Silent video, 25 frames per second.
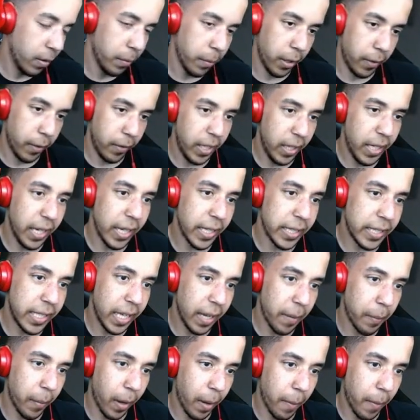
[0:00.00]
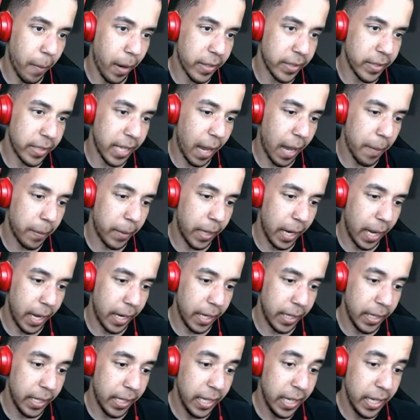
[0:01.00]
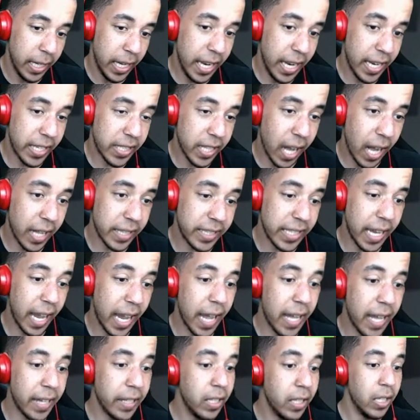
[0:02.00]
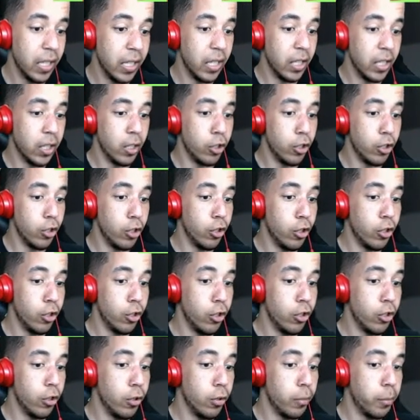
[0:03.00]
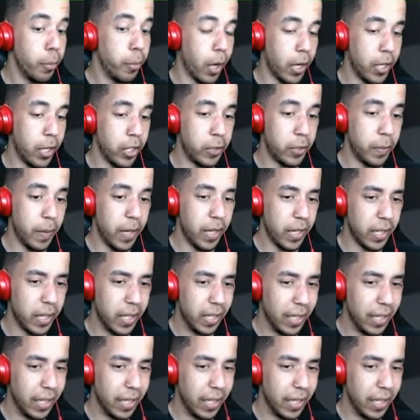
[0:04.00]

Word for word: But if he gets hit by my zap cannon, he's not dead. Punishment.